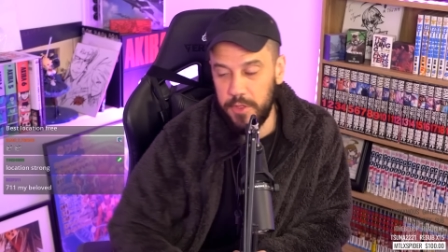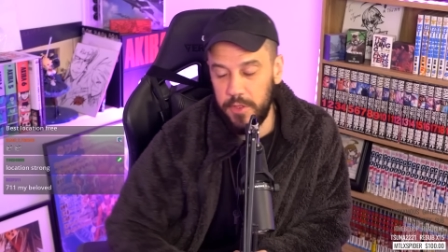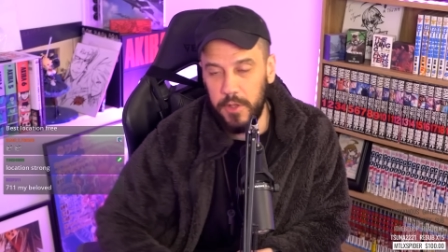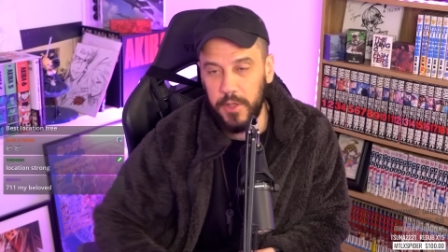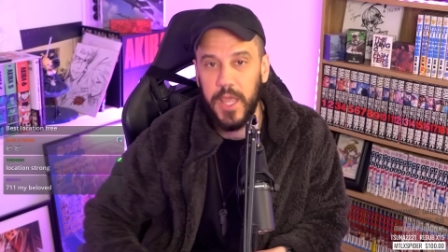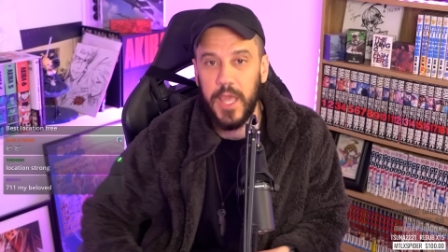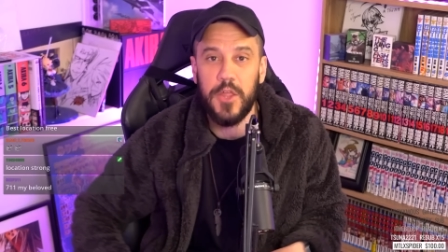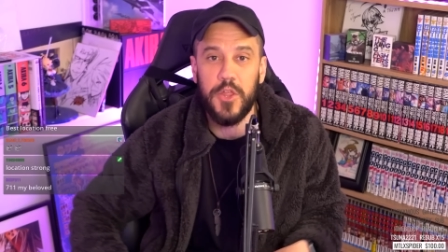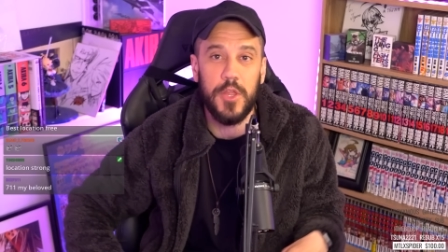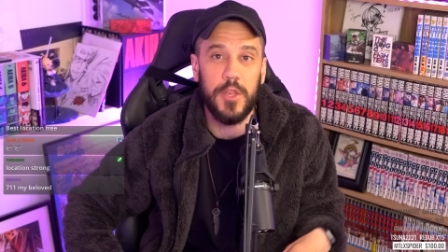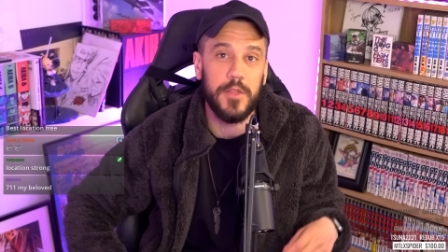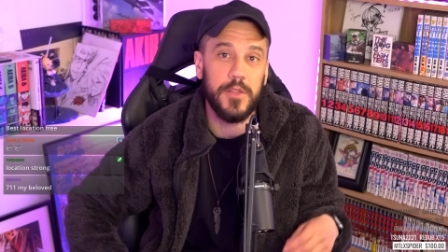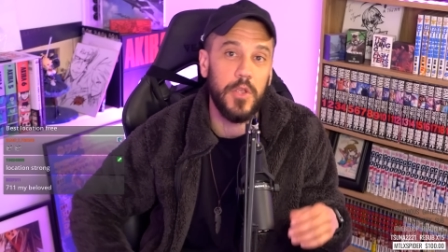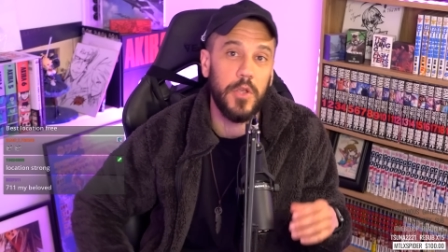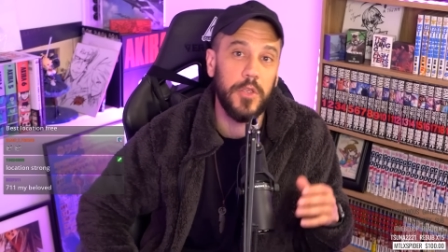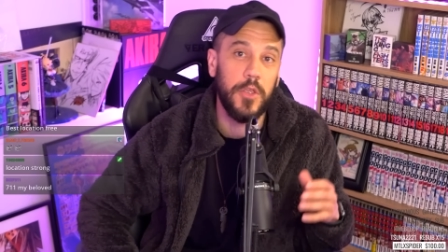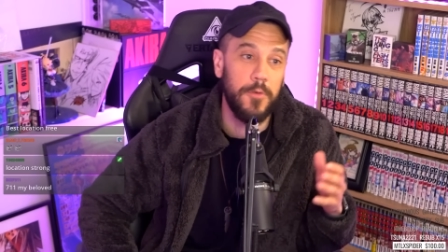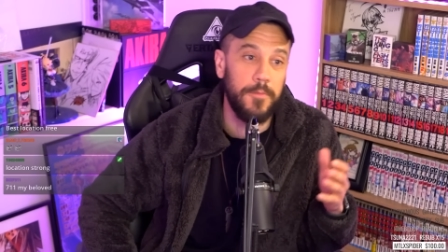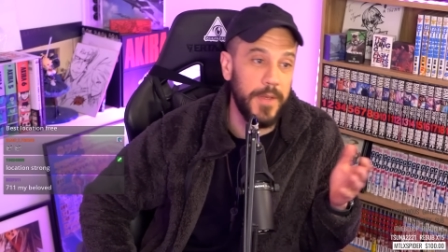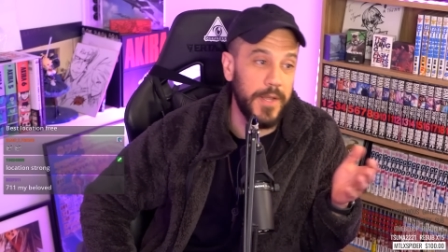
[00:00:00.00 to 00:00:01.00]
The location is
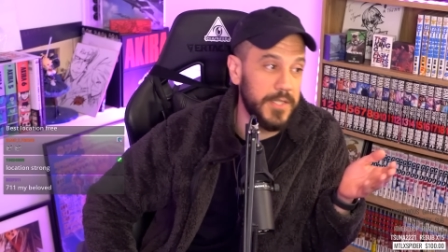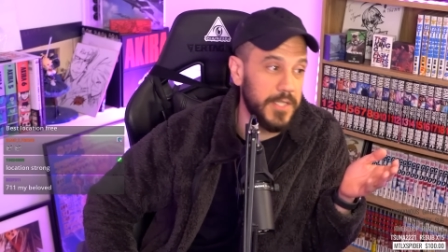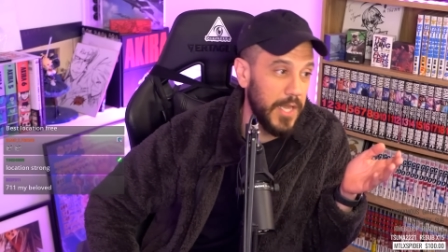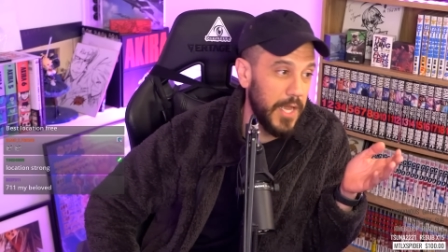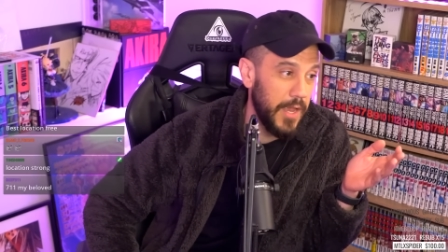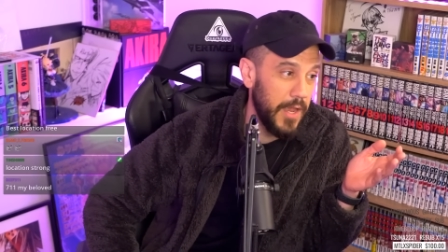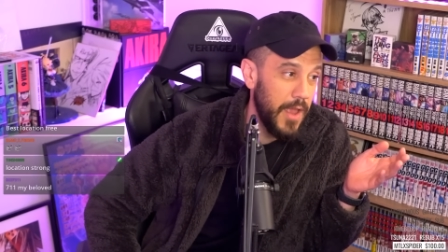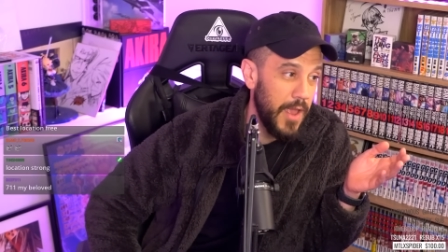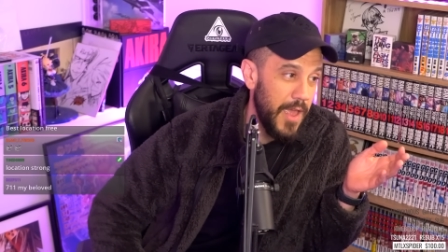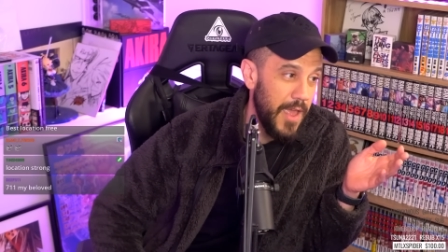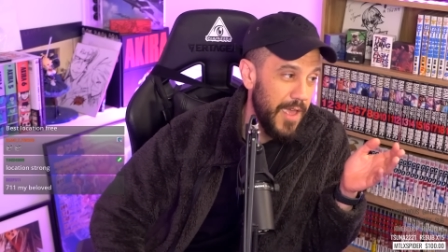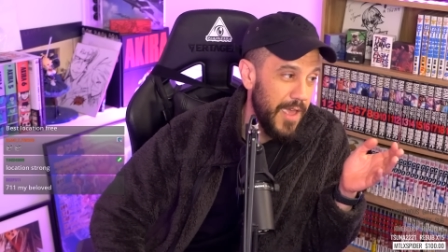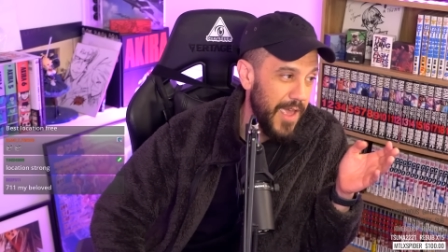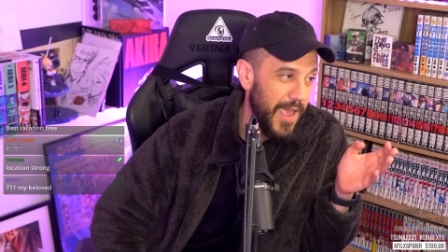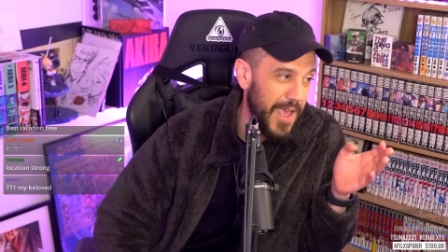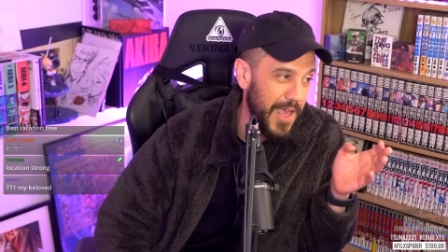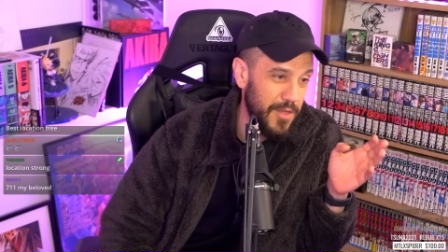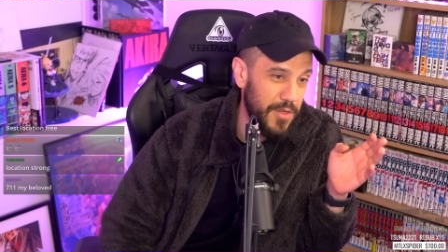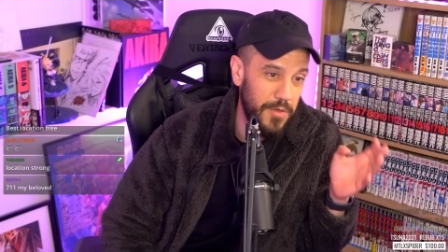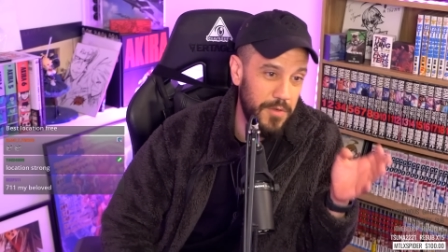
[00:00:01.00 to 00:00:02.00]
Tokyo Big Sight.
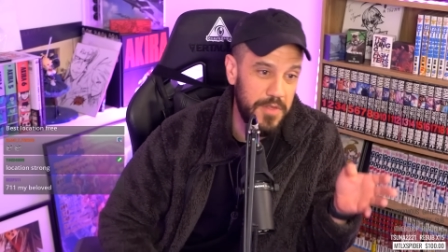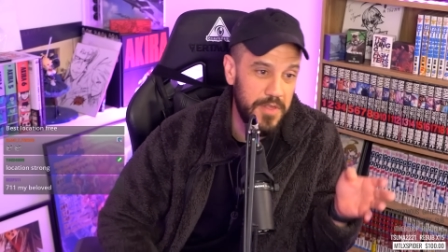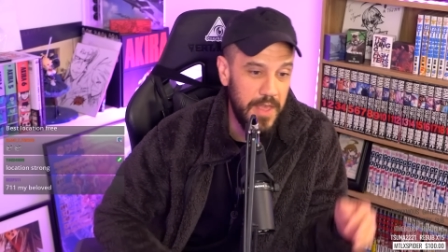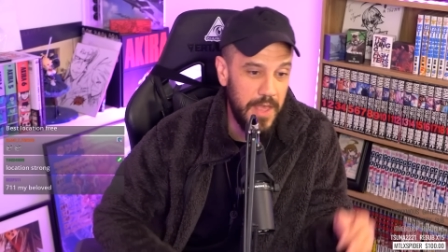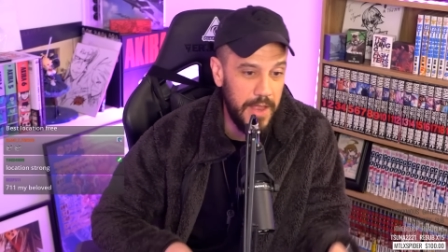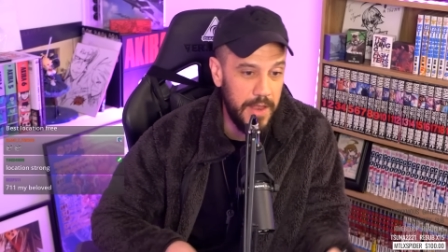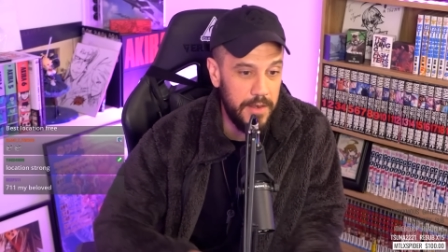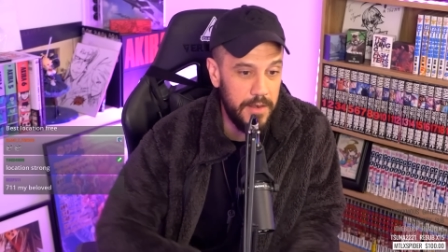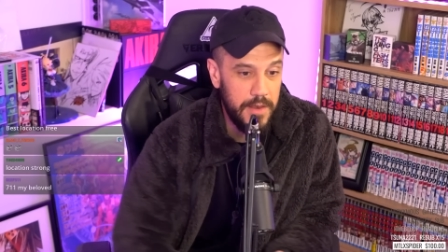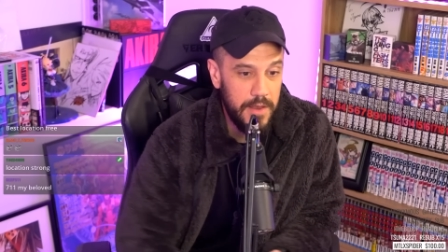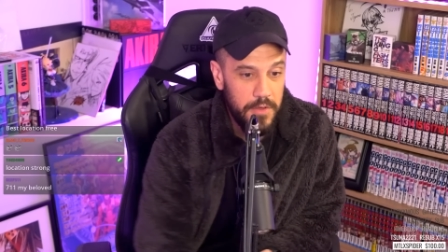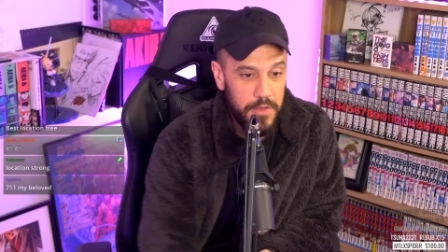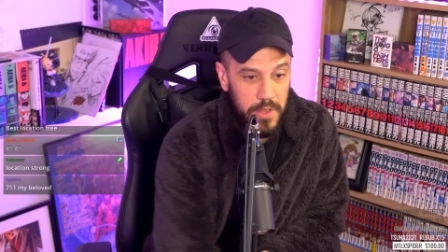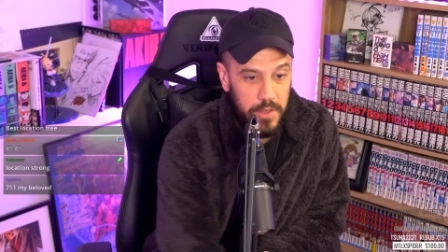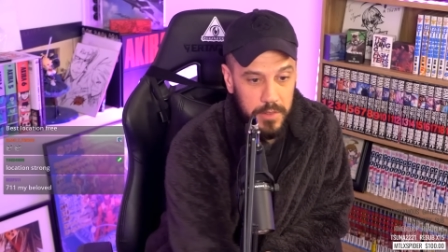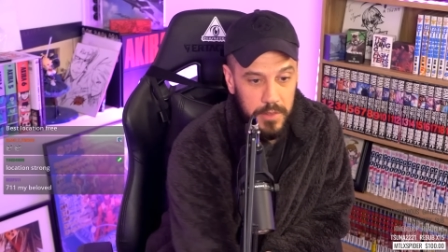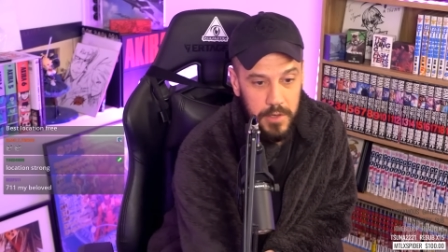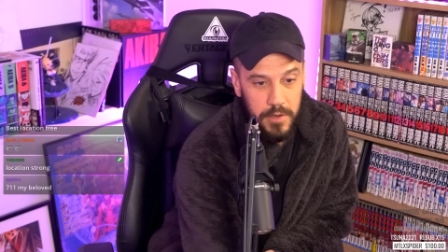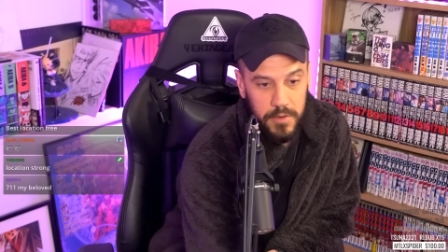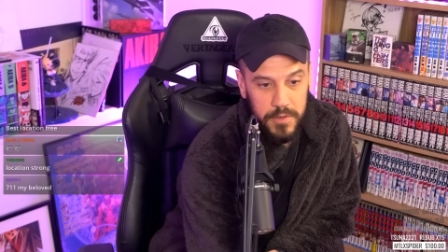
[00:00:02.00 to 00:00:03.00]
As you said, here's a
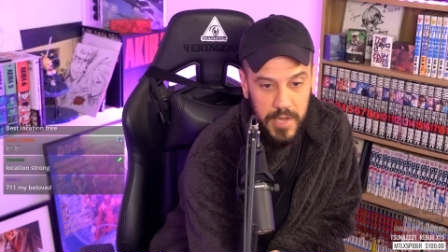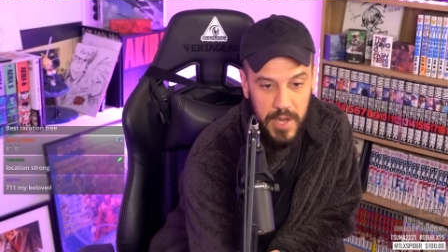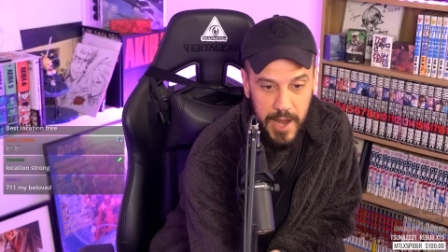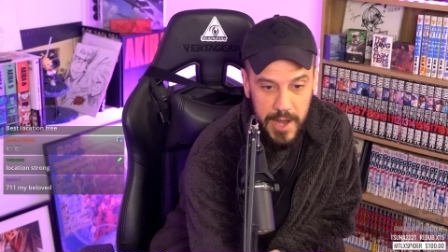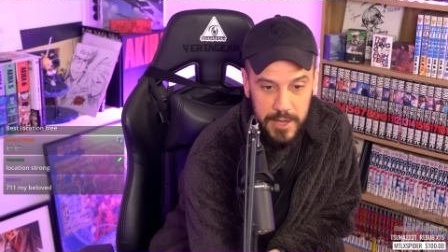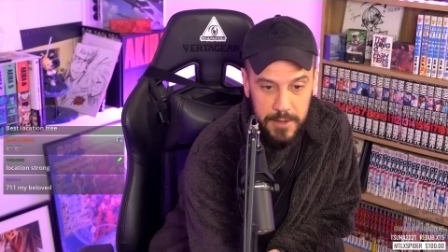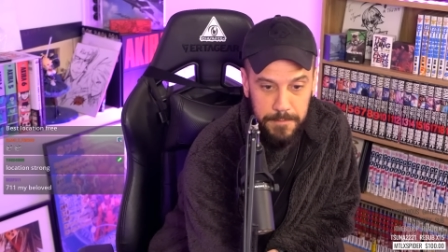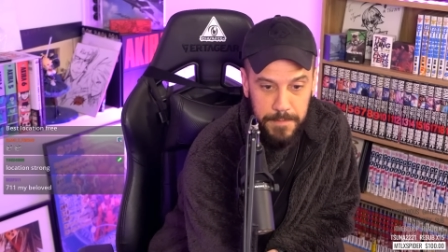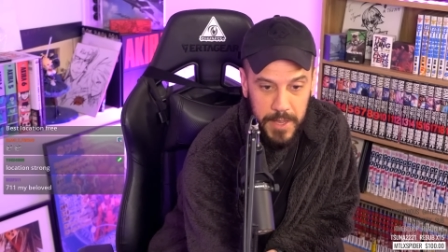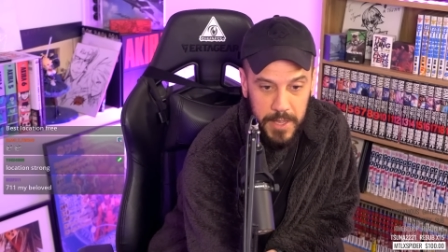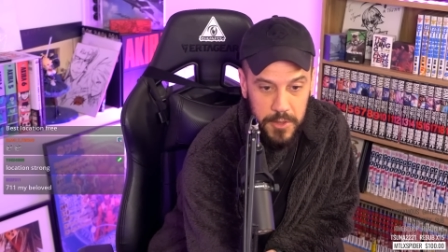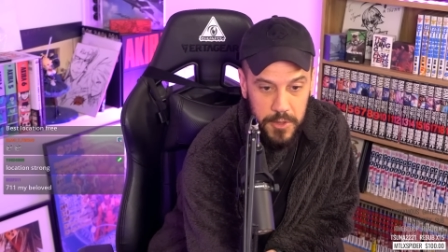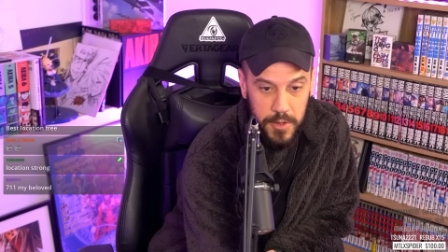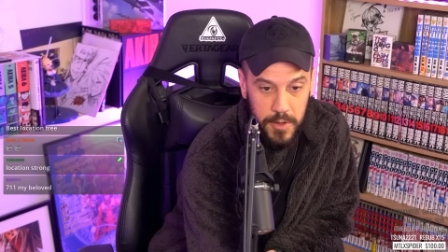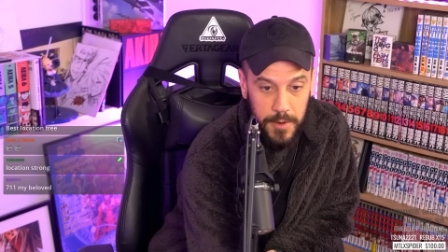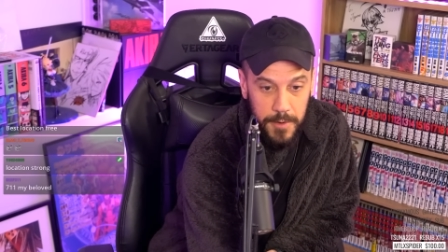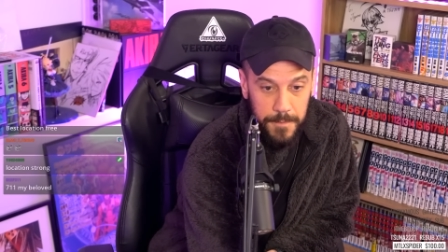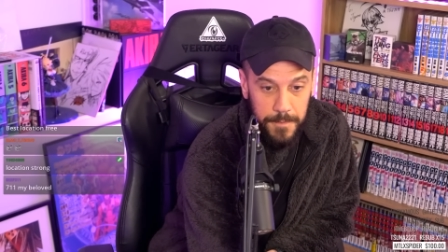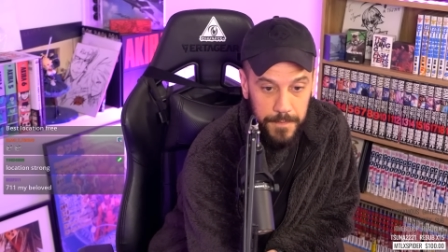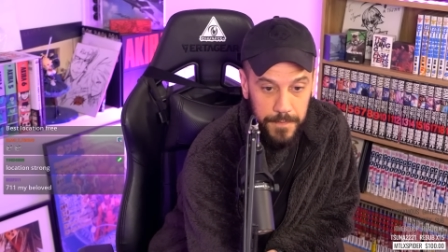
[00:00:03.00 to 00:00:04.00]
little tiny picture.